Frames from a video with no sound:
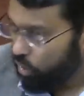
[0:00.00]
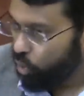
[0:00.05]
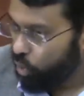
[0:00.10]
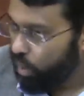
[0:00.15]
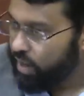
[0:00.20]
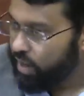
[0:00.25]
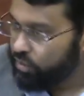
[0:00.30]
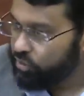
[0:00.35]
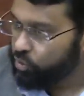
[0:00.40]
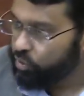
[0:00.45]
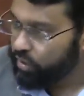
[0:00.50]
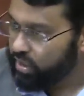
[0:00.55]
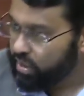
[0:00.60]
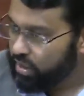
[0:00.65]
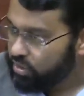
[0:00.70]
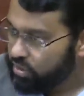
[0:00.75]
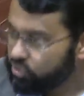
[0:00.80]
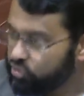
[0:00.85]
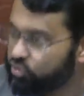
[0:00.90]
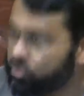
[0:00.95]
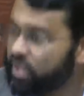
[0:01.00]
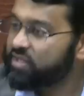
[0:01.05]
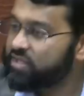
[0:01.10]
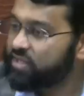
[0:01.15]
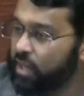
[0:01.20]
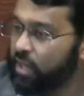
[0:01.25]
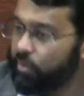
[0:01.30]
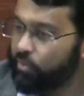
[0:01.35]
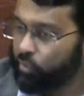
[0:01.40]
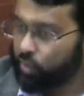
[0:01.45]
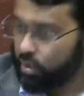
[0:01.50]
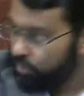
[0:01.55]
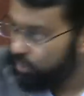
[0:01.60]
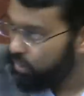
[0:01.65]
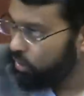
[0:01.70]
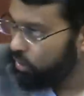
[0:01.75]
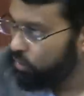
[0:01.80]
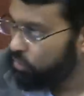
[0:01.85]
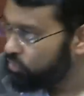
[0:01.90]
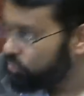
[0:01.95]
Why do we dress up when we
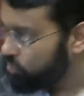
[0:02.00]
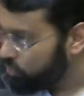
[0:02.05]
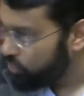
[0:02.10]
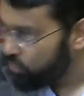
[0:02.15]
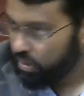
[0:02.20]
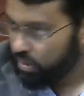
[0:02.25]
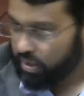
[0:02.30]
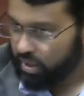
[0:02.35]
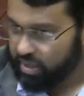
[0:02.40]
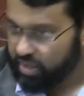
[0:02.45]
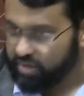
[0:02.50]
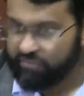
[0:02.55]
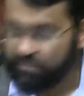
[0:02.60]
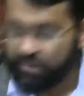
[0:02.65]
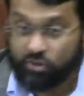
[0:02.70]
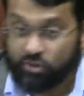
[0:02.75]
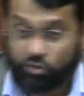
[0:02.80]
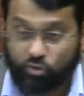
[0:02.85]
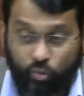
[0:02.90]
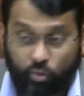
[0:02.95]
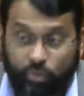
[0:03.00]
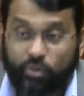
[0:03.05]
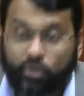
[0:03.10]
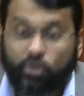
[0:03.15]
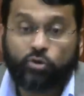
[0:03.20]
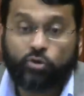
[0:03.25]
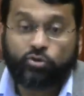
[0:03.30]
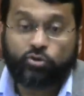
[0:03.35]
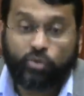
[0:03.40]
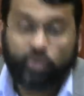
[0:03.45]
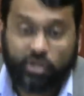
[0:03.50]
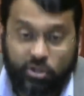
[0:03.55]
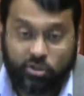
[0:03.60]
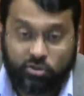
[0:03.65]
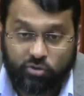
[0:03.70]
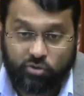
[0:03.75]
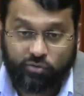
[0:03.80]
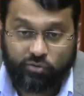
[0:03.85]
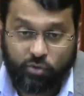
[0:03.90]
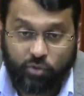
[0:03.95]
go to an event, when we go to an
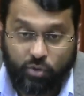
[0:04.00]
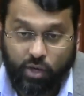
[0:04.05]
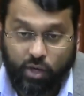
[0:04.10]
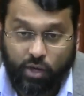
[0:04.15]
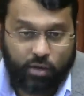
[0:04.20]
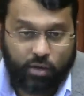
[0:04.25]
interview?